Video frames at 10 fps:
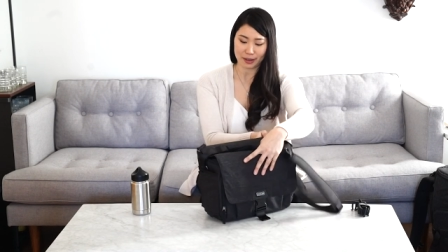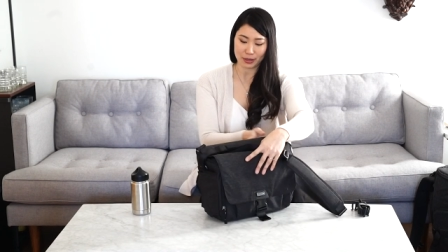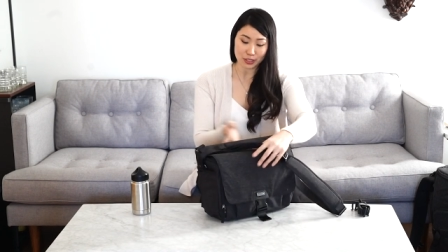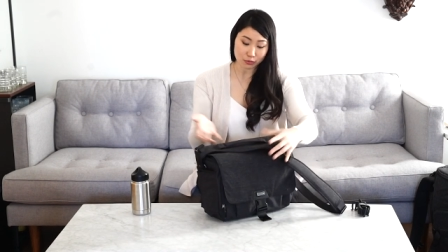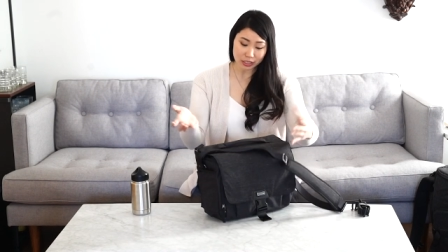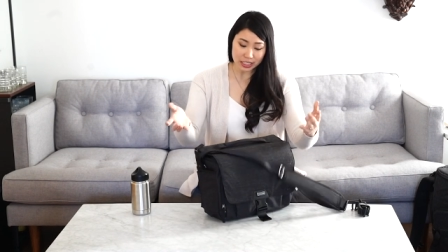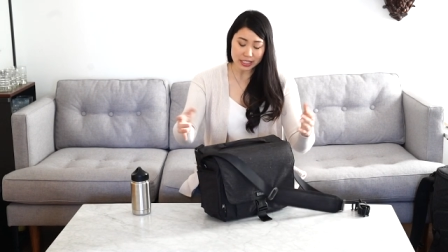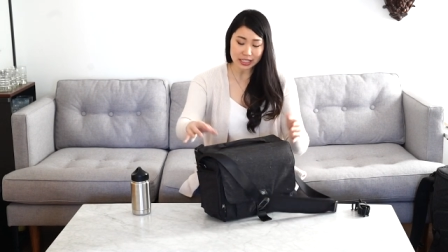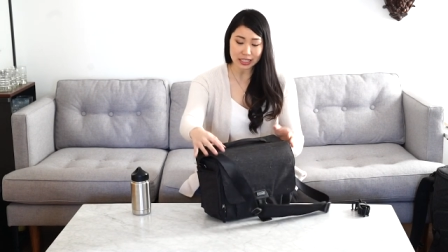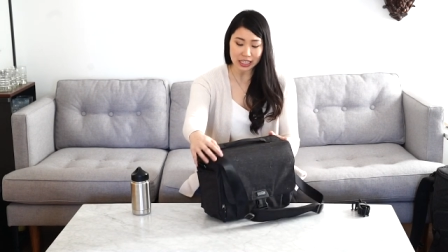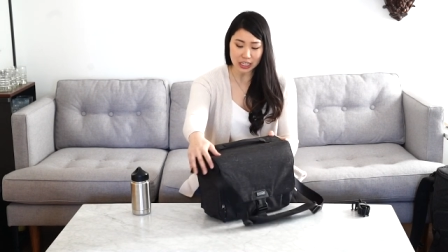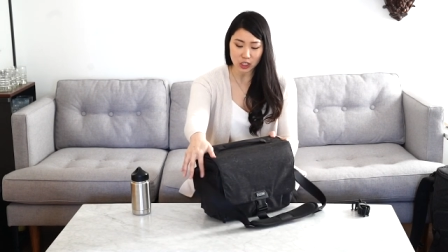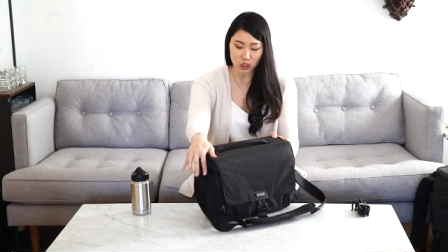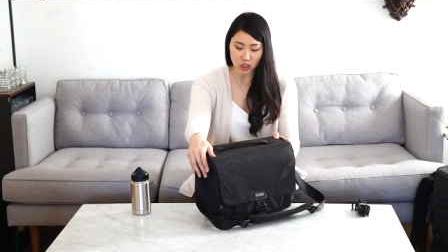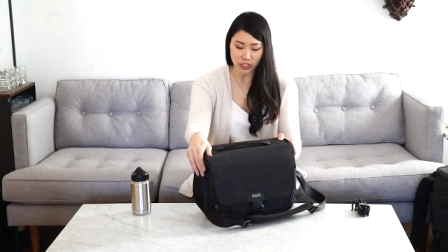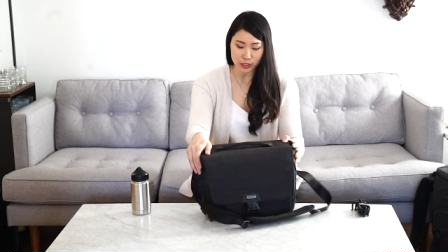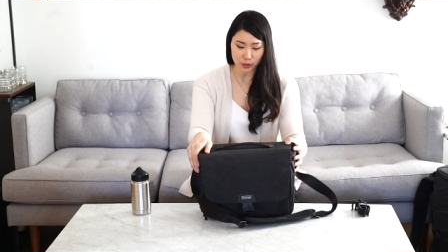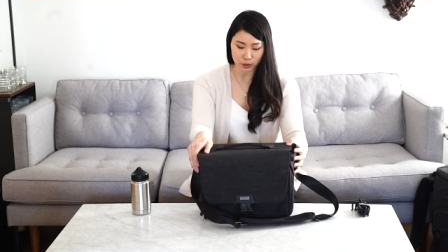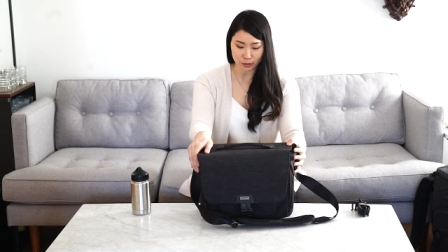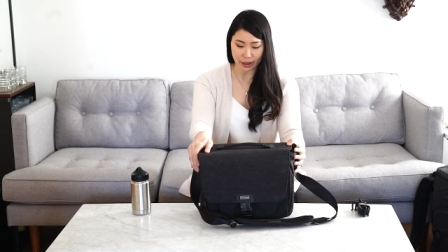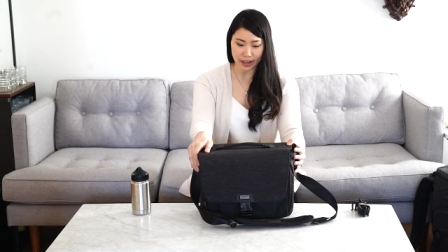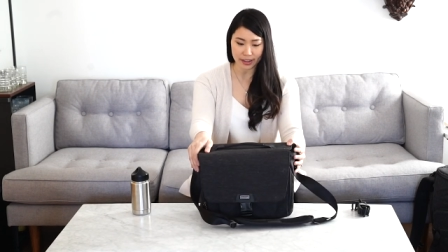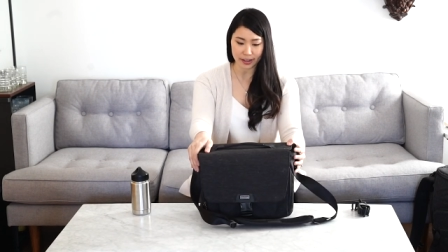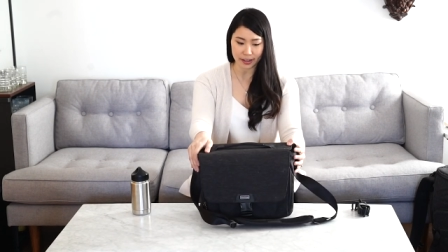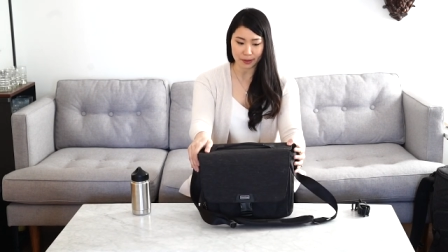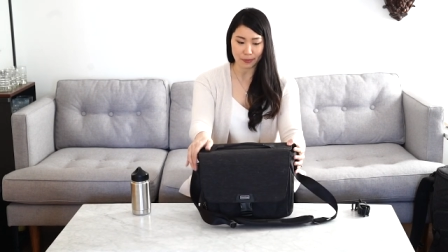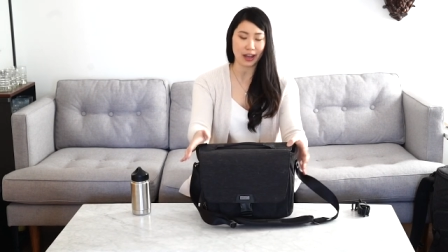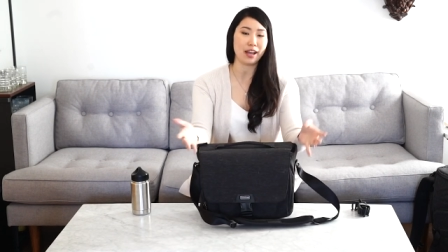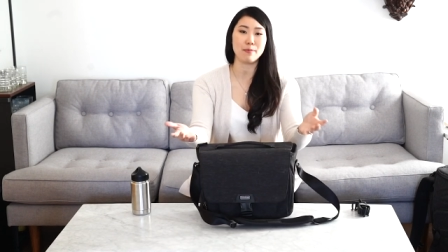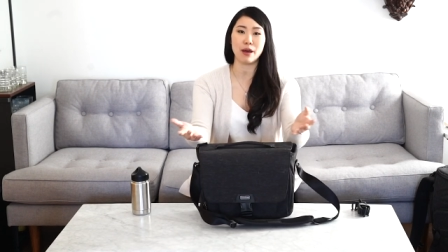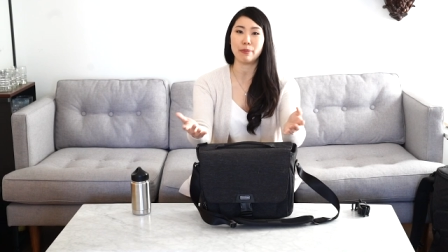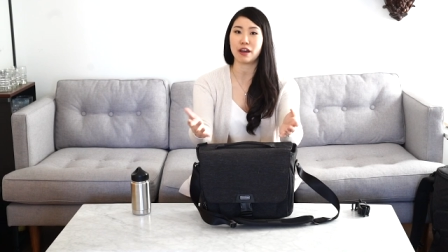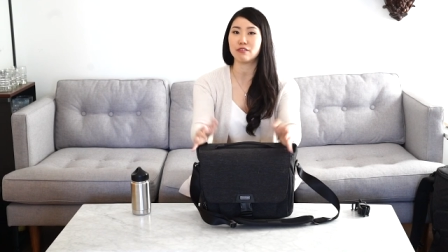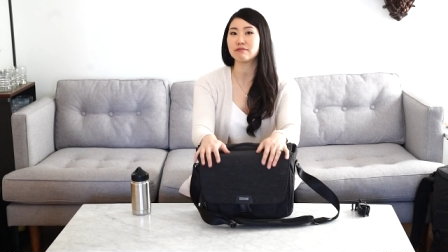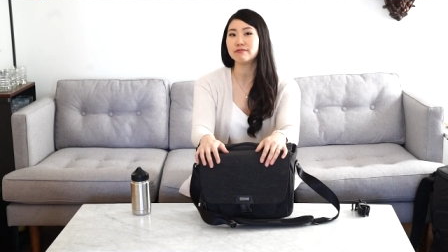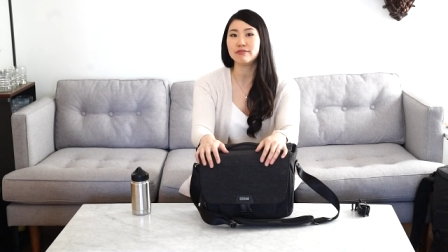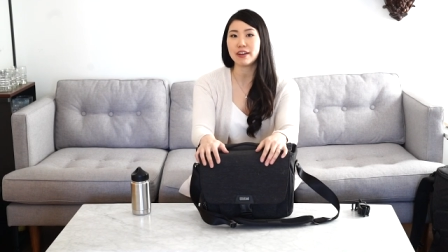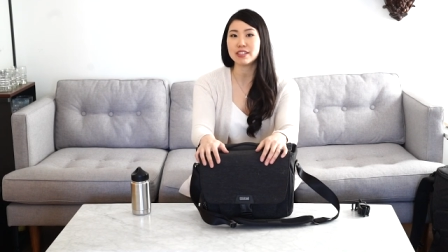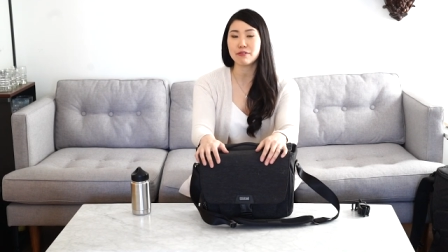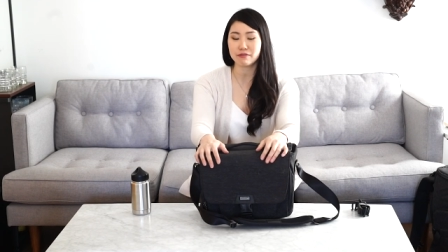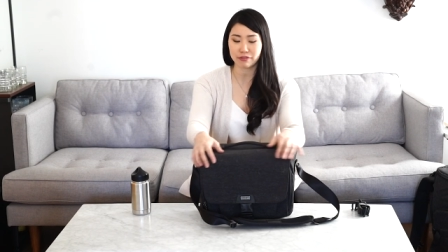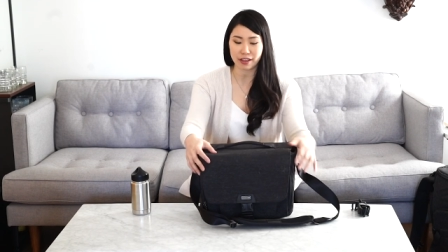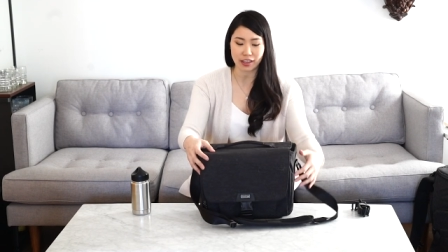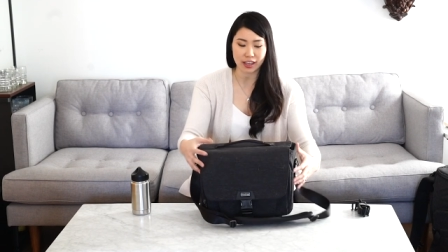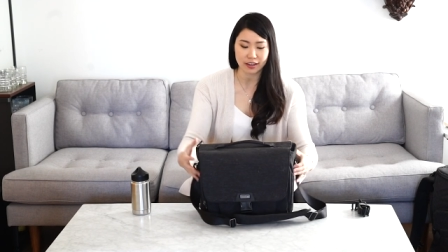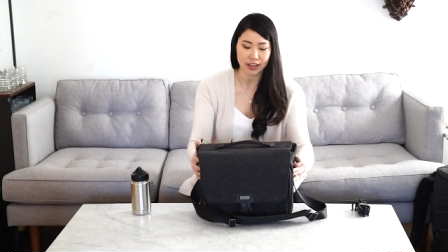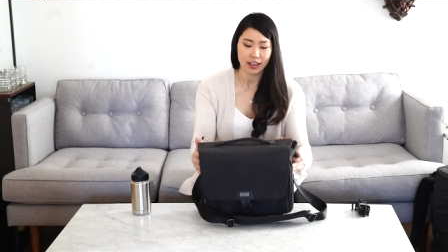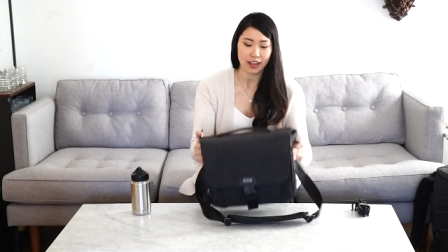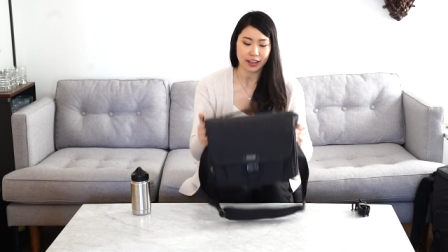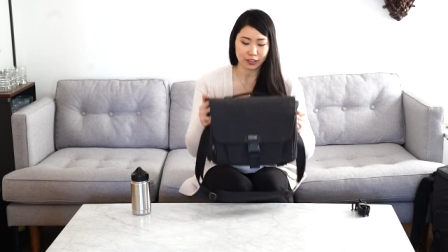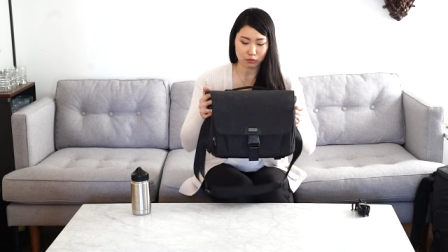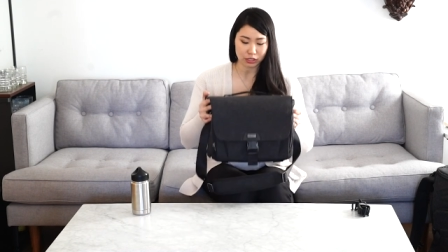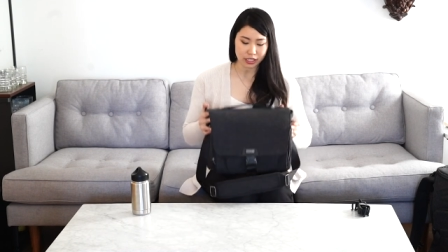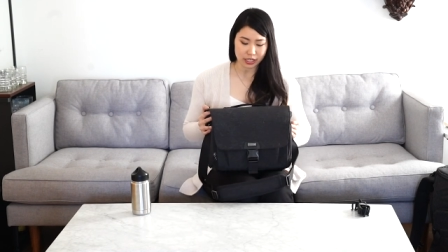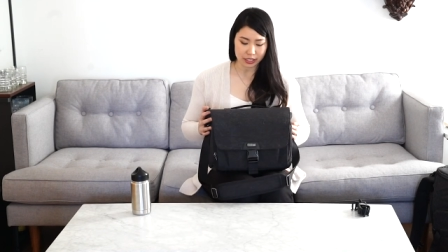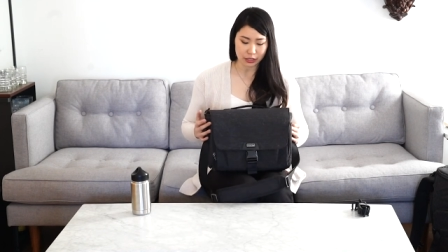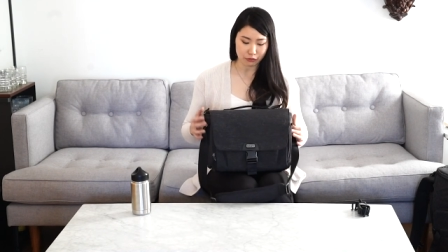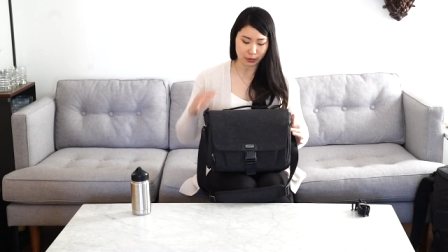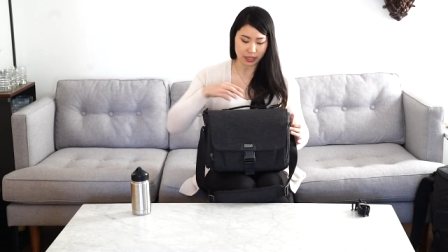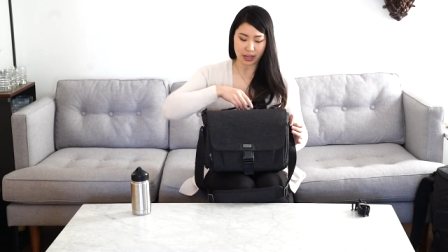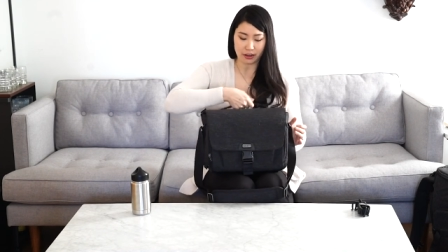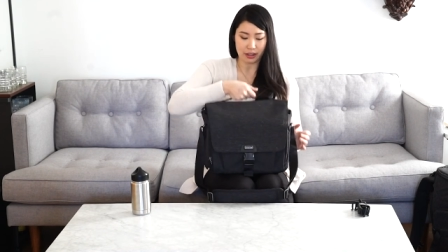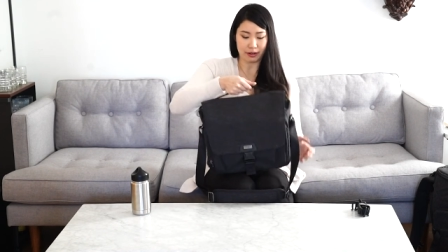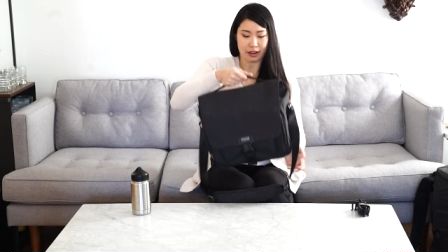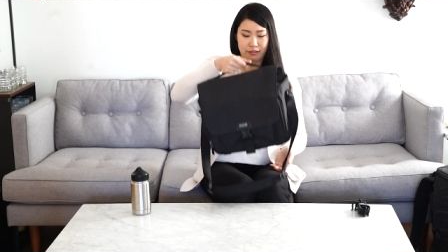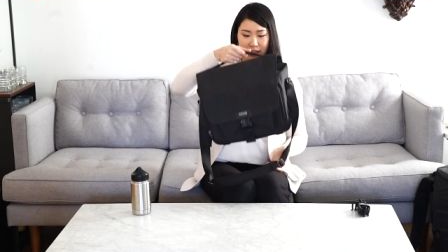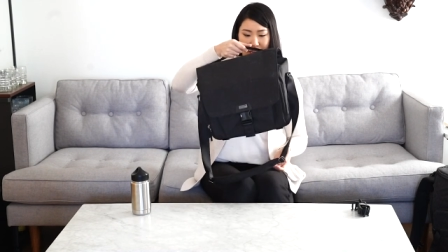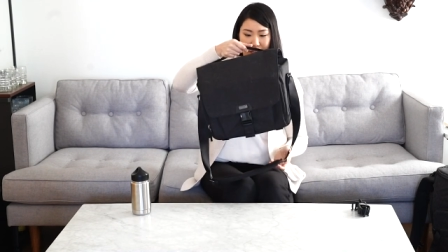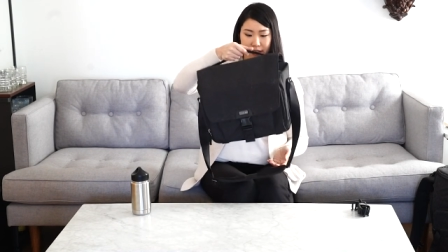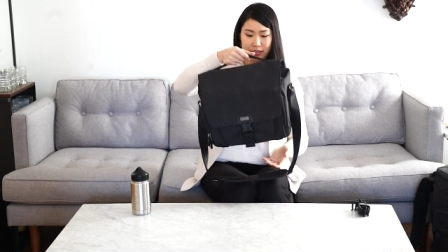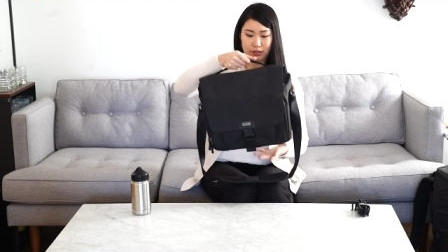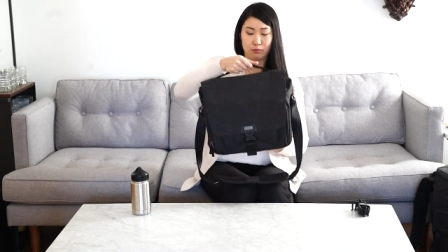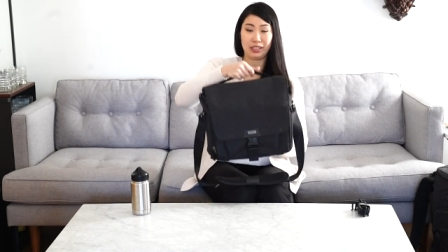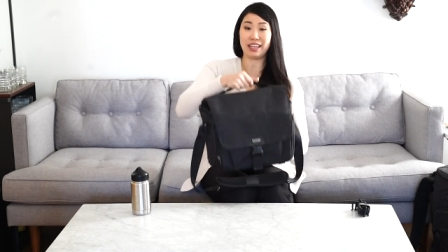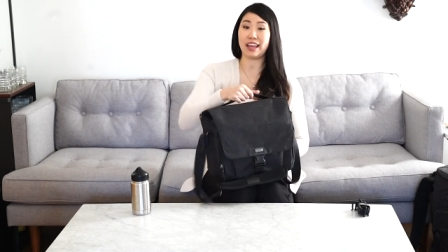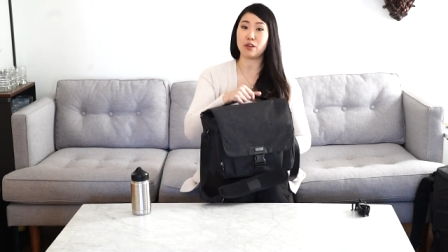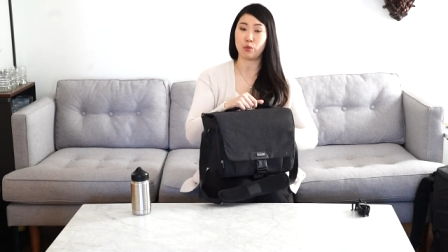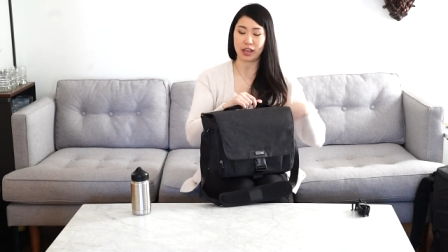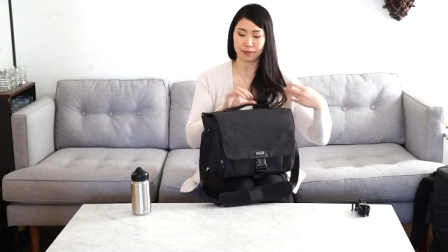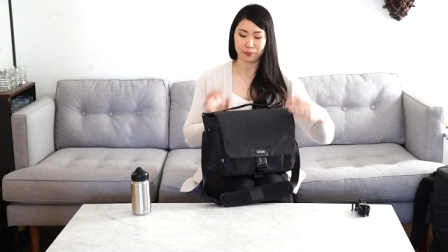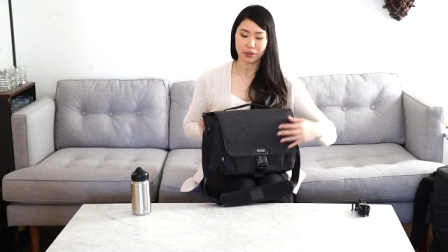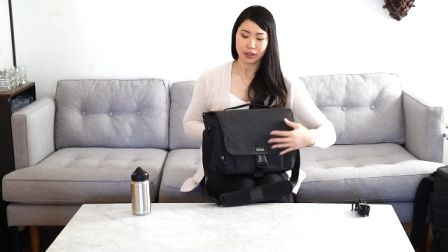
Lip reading: It's a really sleek looking shoulder bag. I'm about 5'7", 5'8", and it's really easy for me to carry it around. It is really lightweight.